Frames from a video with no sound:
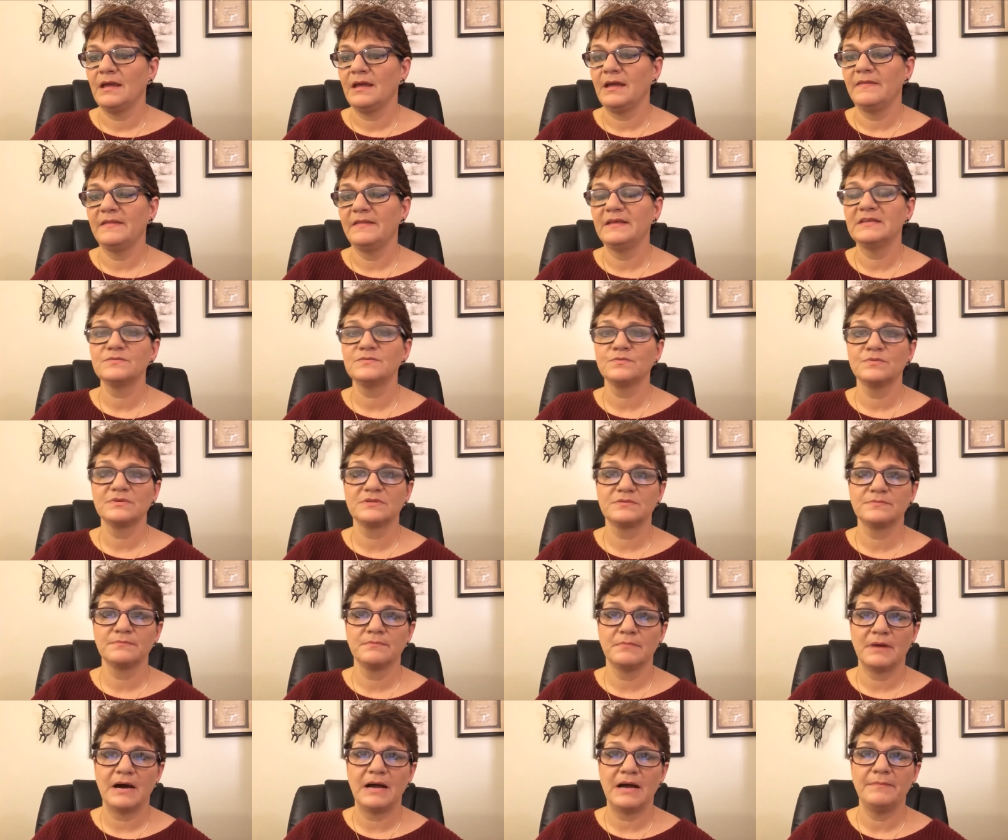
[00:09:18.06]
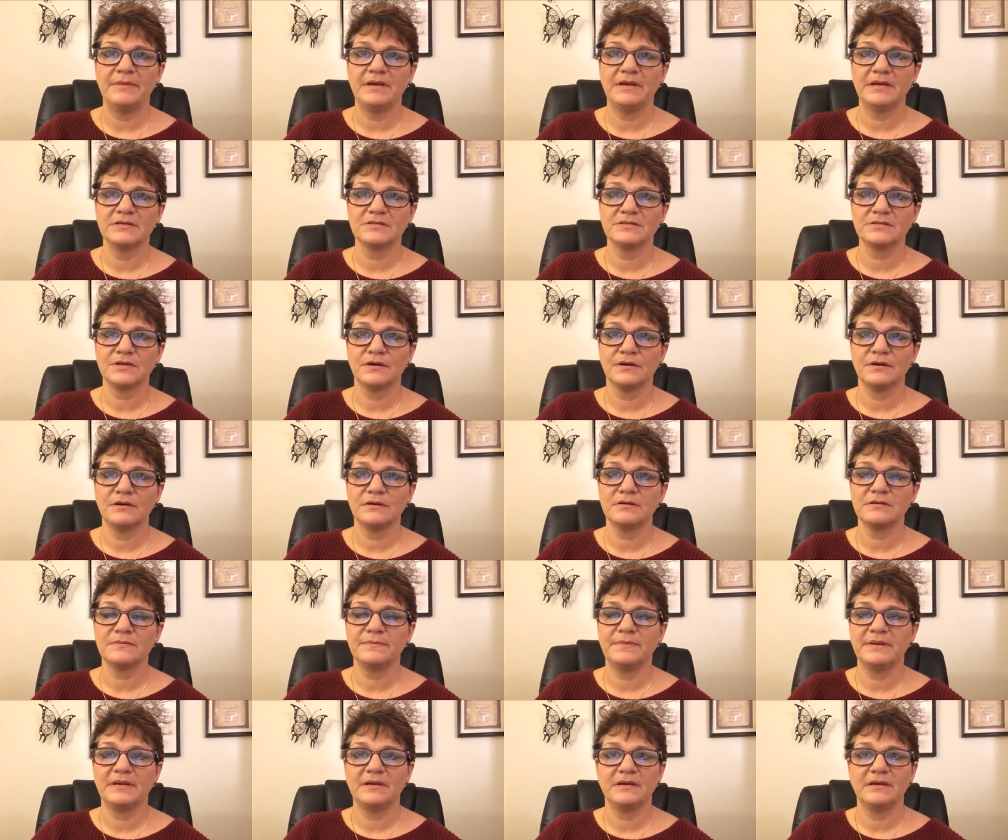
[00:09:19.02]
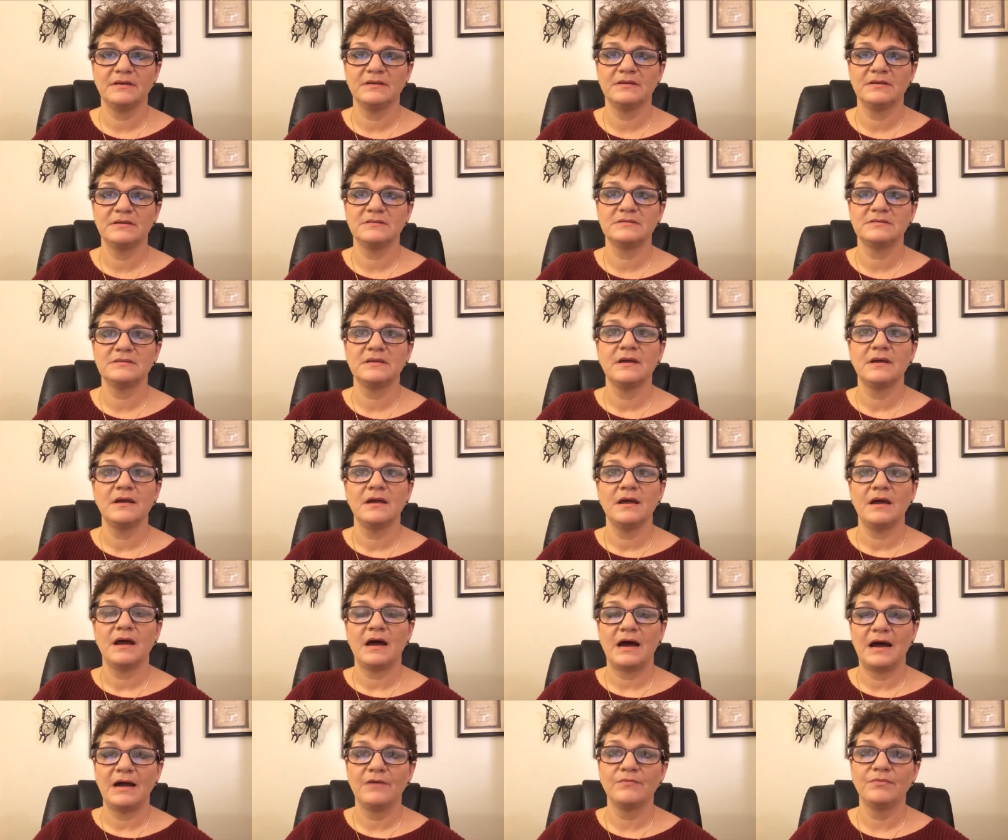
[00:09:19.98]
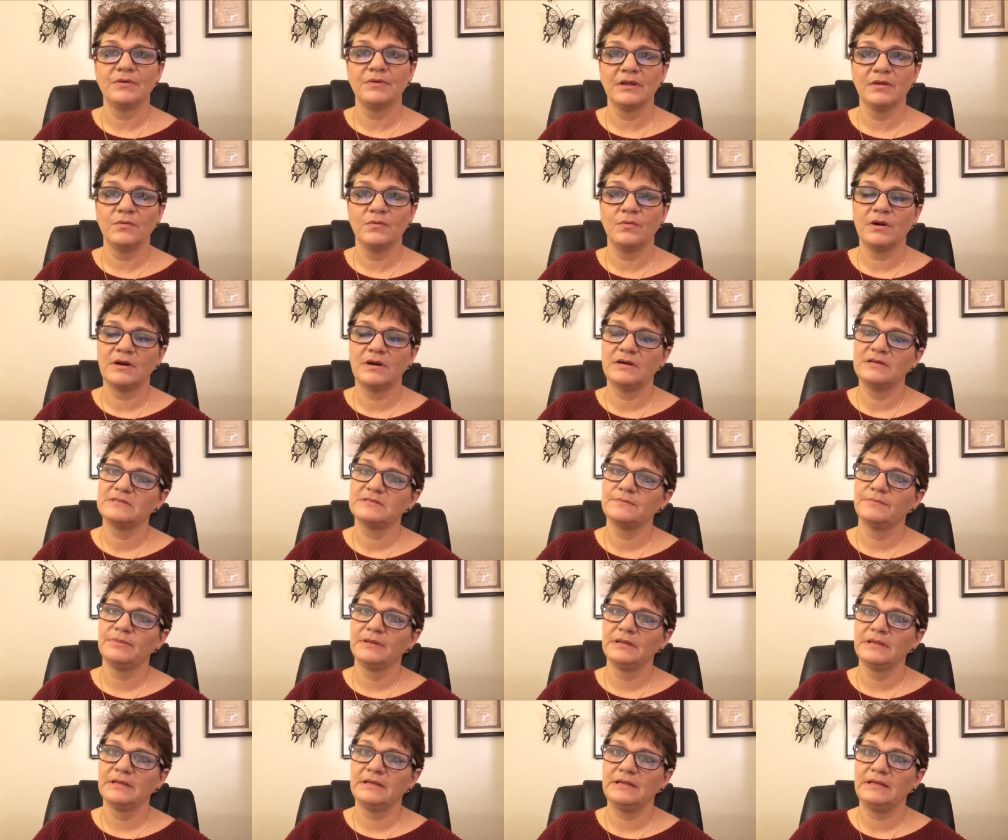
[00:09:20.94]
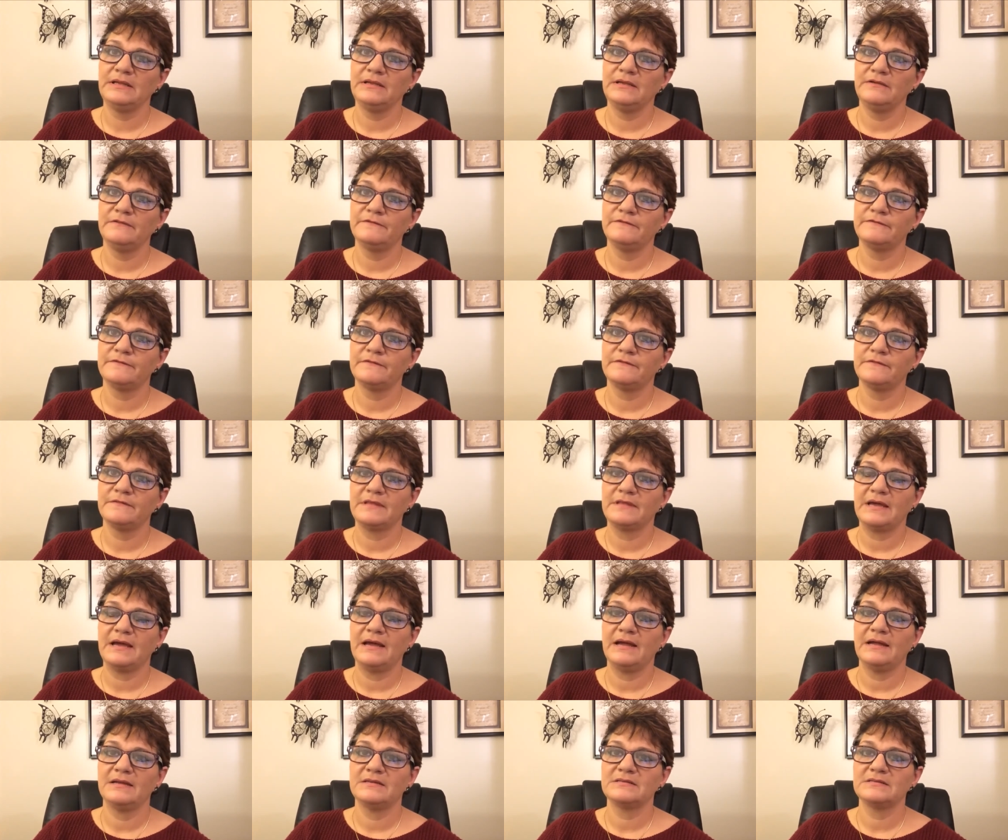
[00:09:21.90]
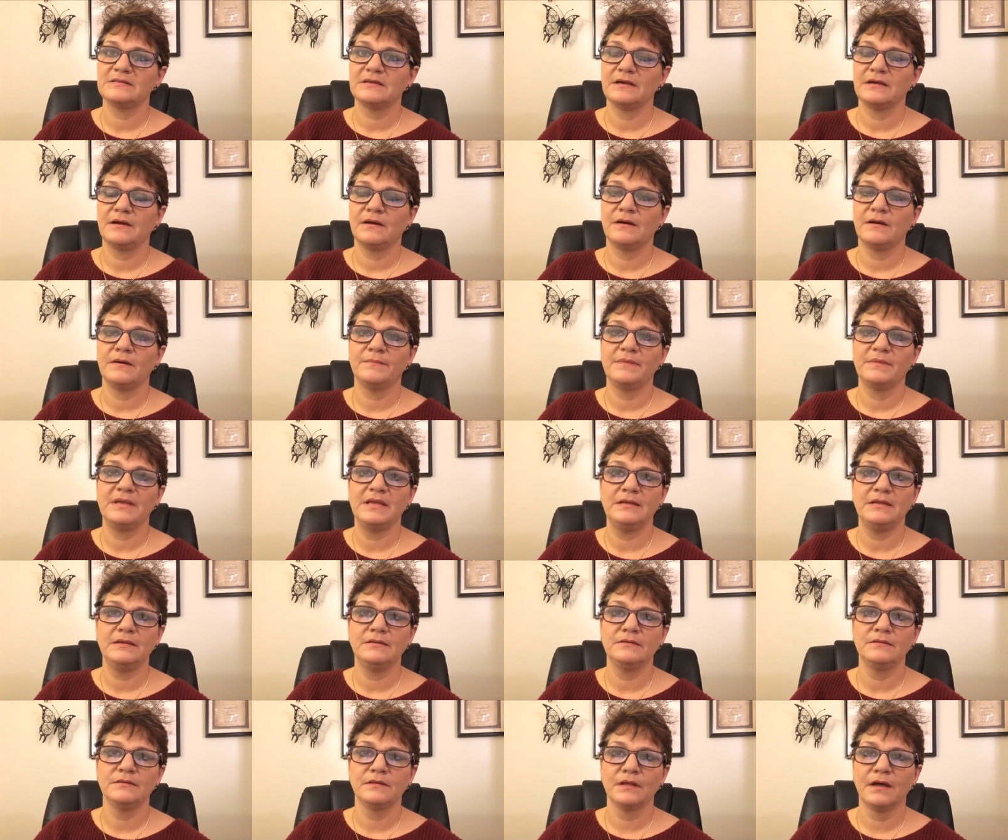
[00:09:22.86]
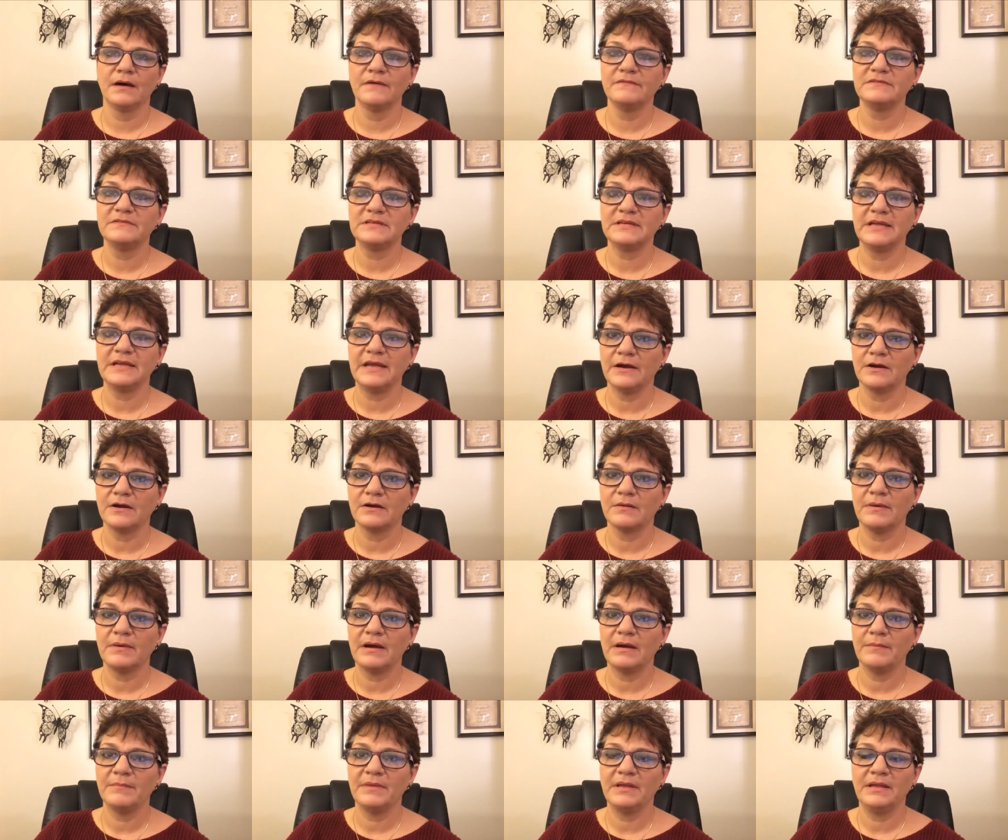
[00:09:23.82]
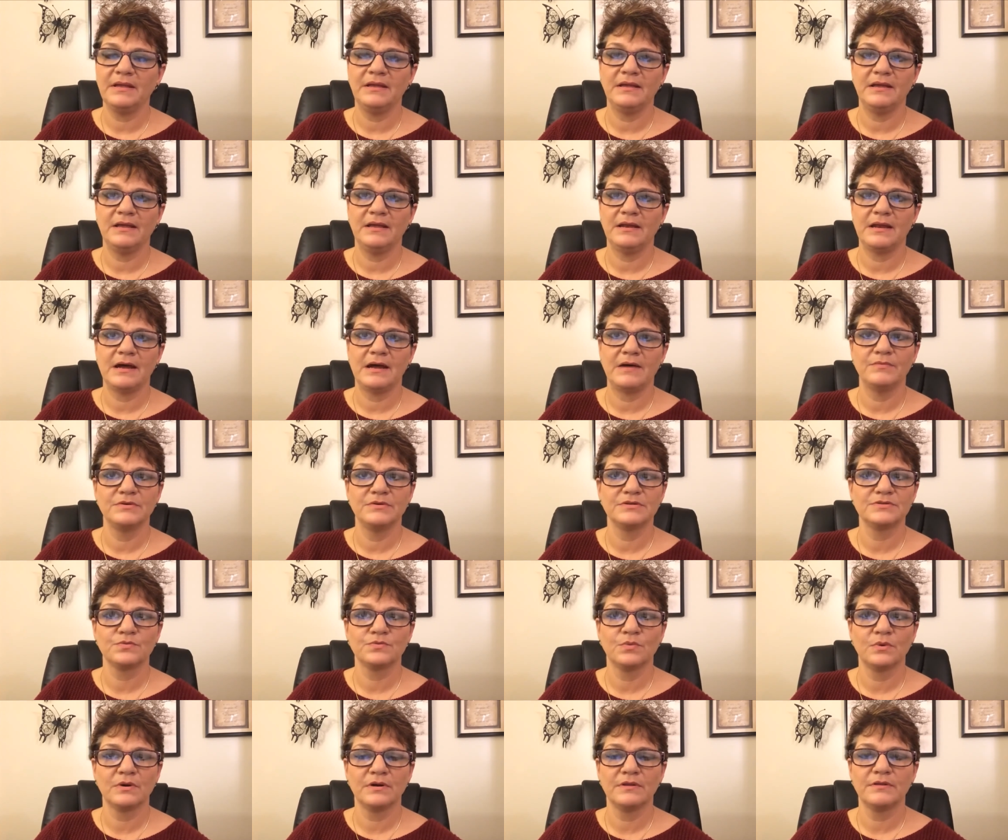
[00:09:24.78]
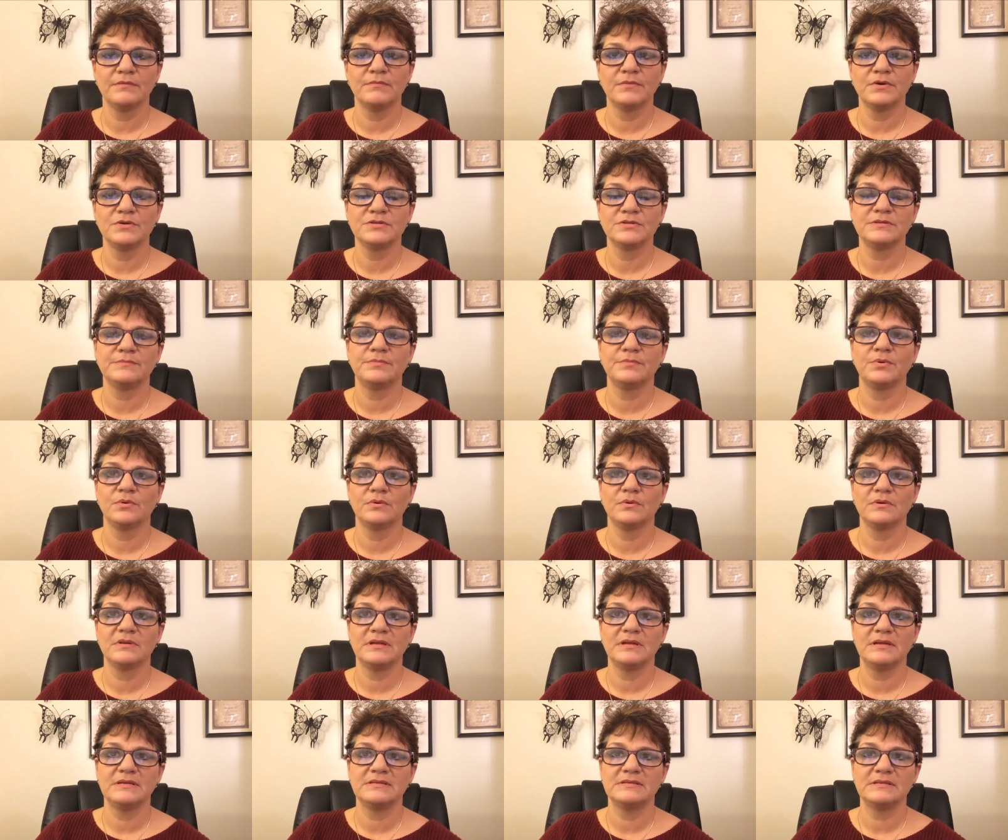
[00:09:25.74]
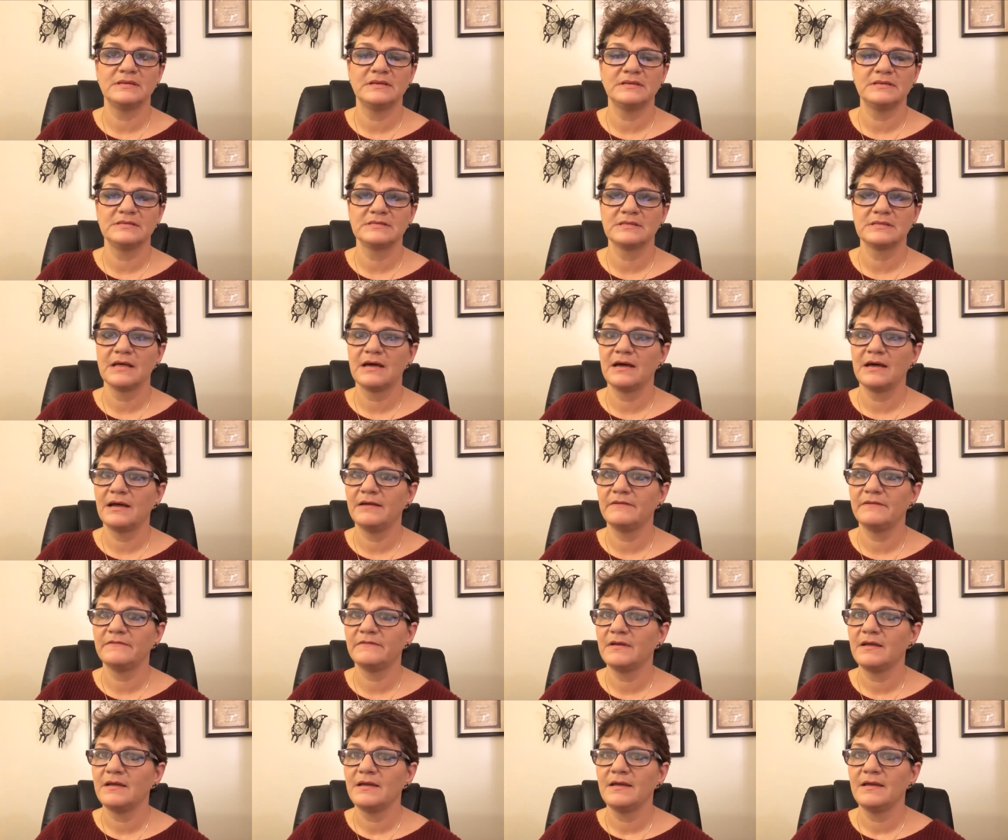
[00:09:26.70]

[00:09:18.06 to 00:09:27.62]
And this was my biggest hurt, because I really wanted to believe that he loved and cared about me, and I was one of the most important things in his life.